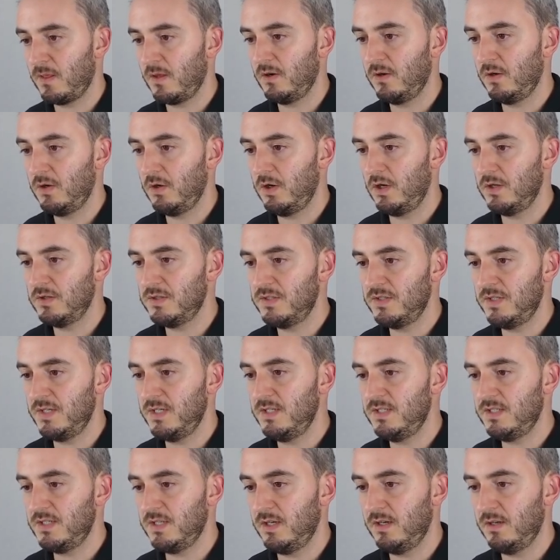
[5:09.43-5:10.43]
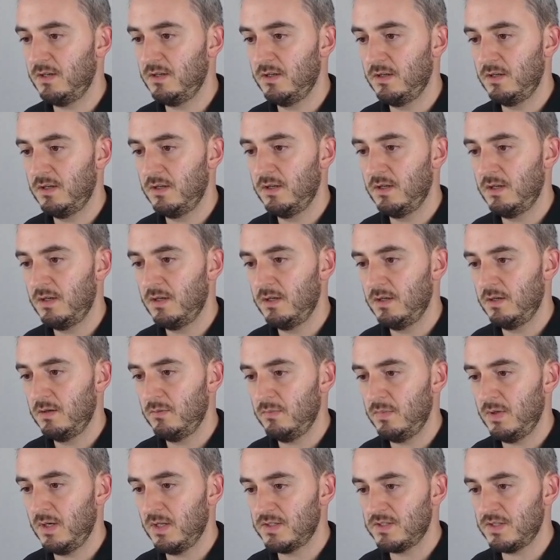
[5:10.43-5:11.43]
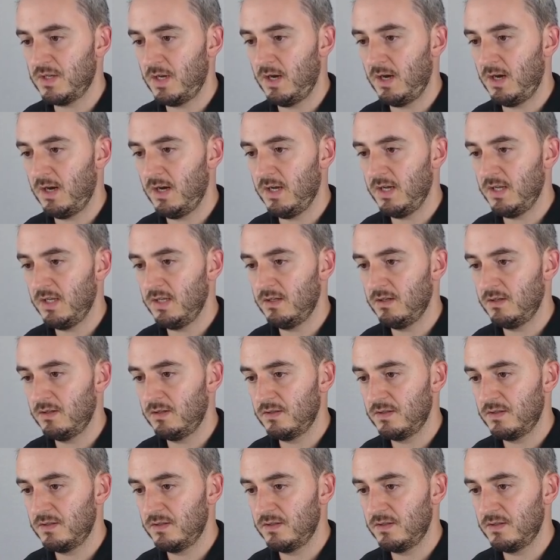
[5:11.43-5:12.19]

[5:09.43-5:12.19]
cos theta plus I